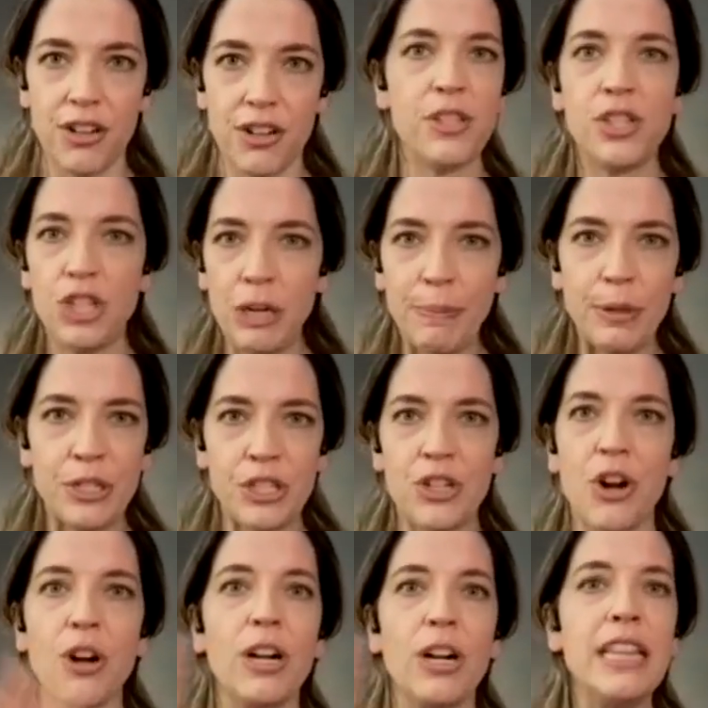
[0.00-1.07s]
the
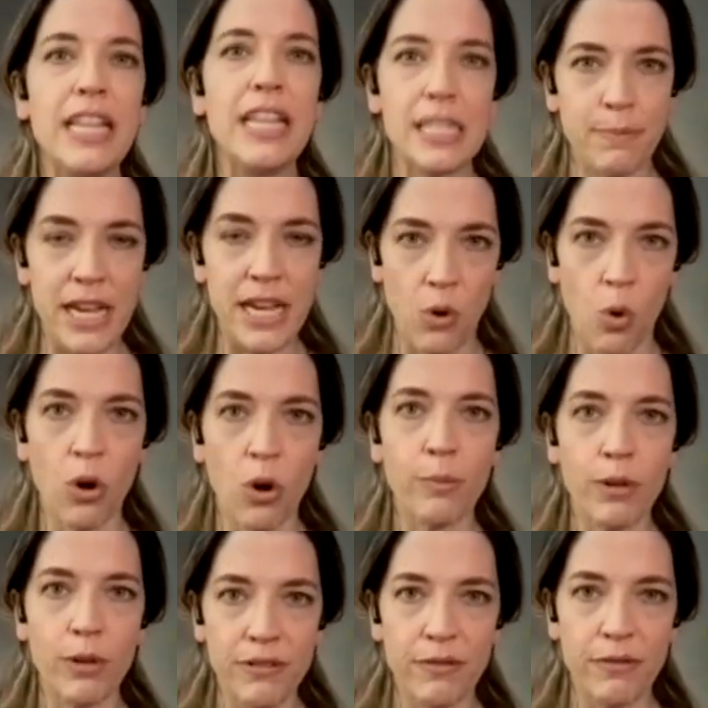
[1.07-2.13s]
superstar in this big
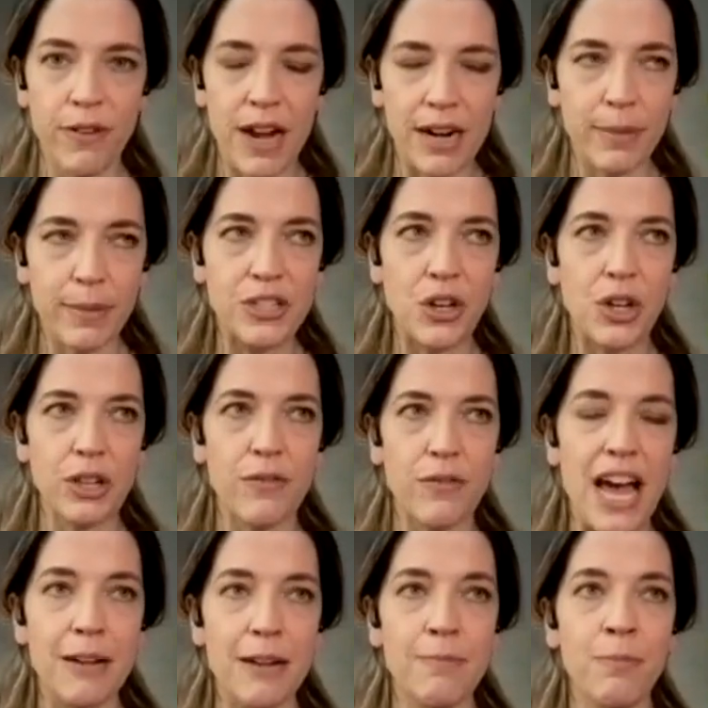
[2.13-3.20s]
corporate environment, all of
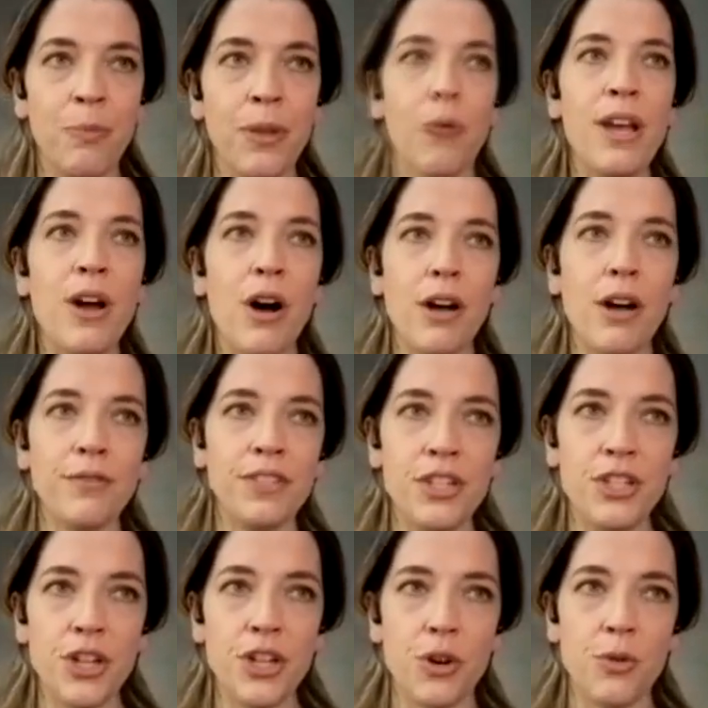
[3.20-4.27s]
that, we
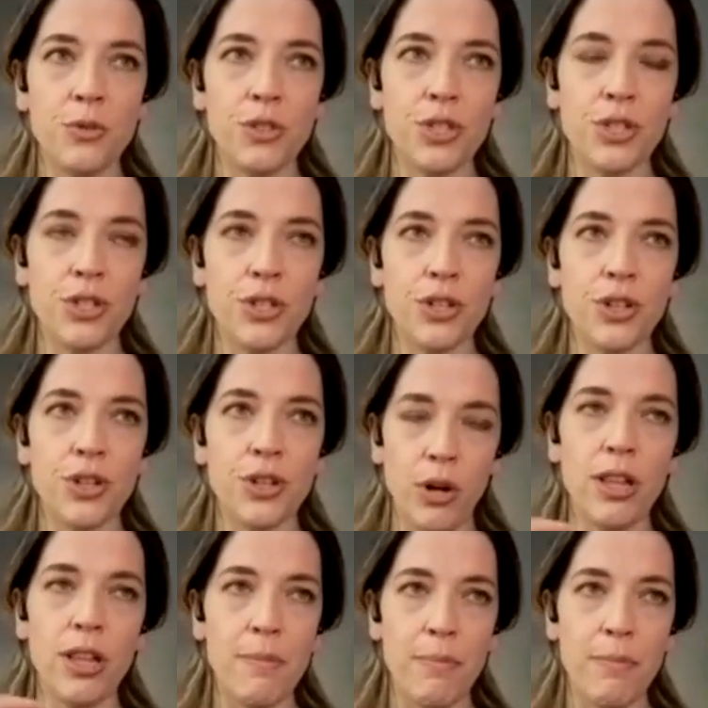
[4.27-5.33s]
often don't
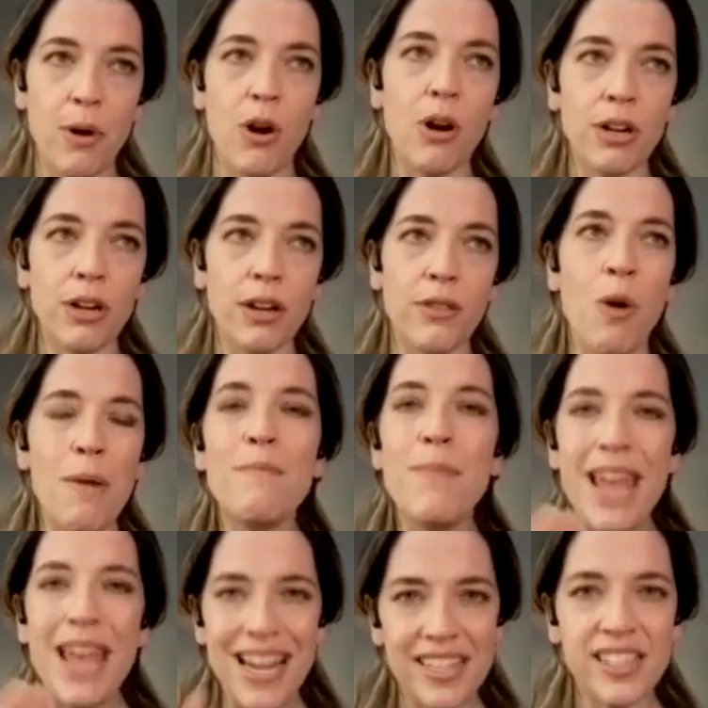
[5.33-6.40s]
pull apart what
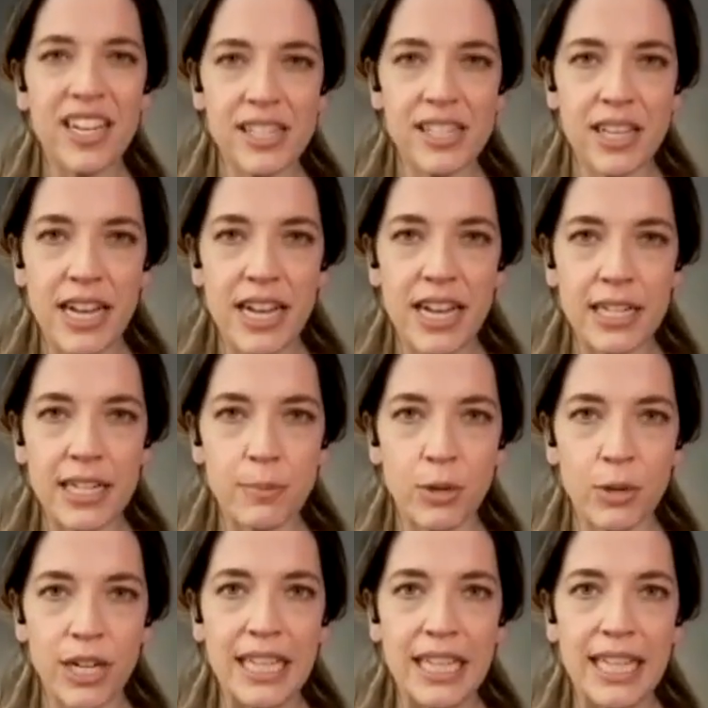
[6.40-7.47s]
makes us an
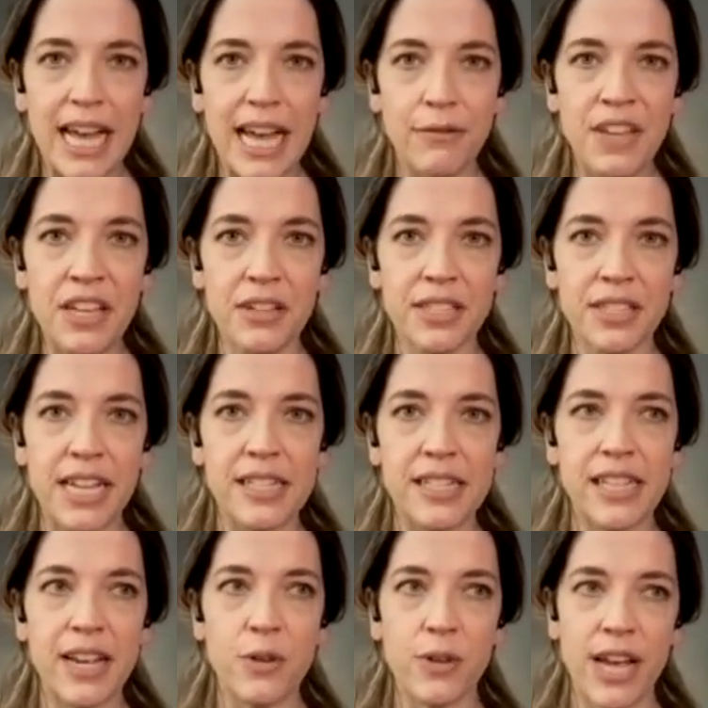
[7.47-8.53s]
expert in that field
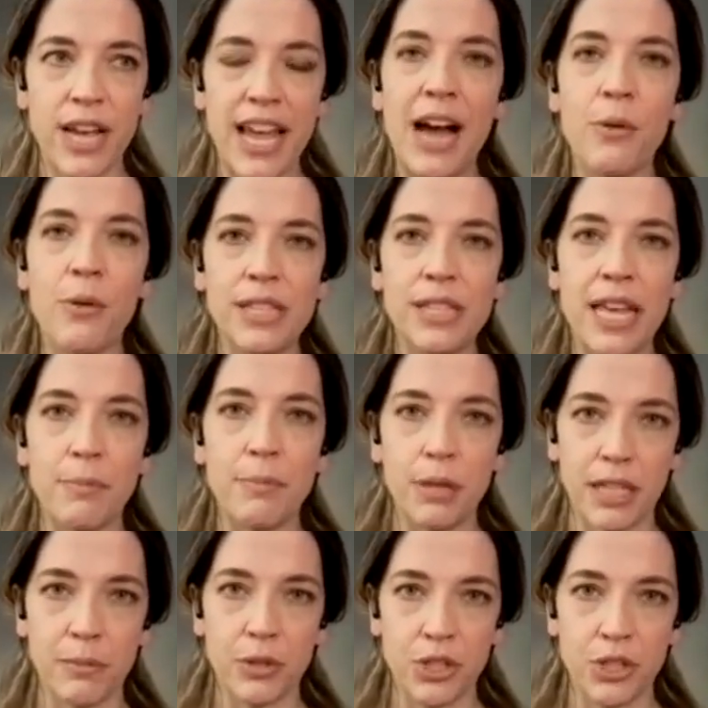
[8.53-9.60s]
and say, okay, how is that
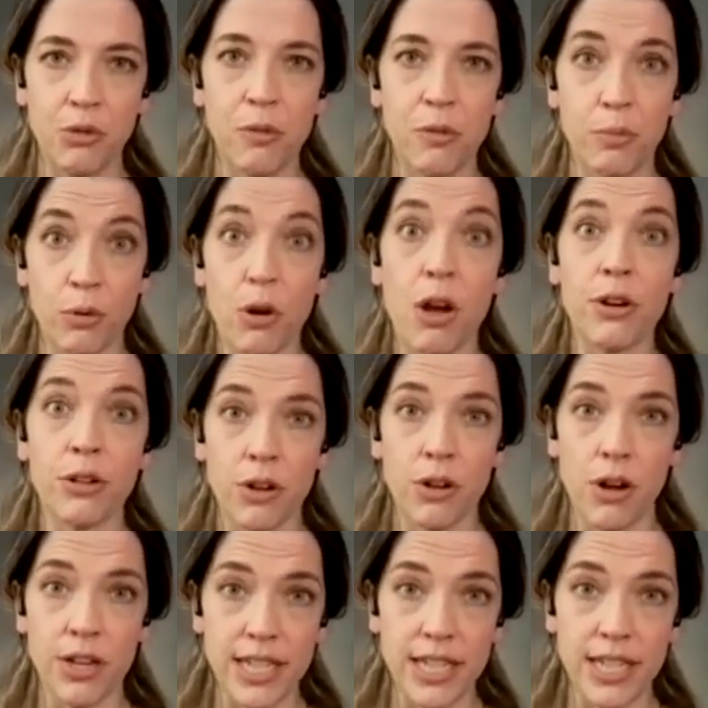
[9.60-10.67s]
applicable to a broader
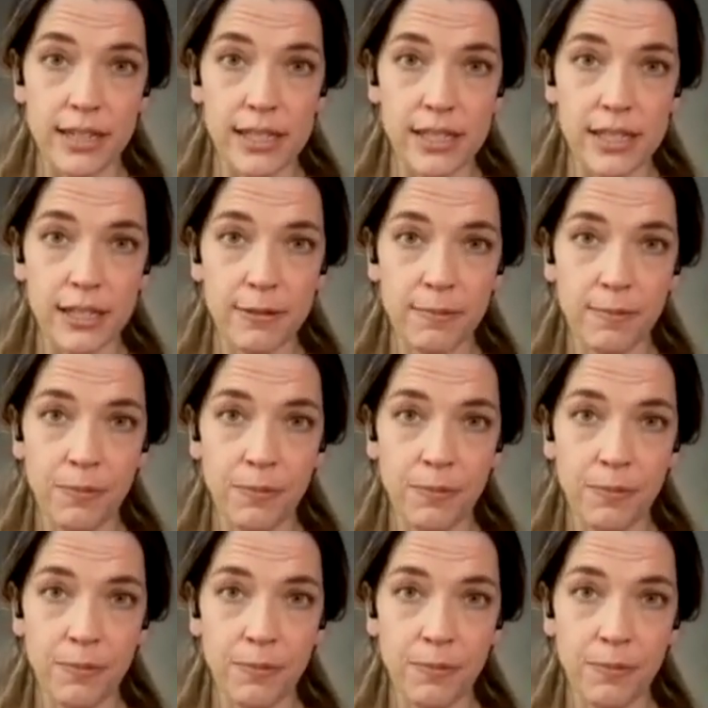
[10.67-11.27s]
context?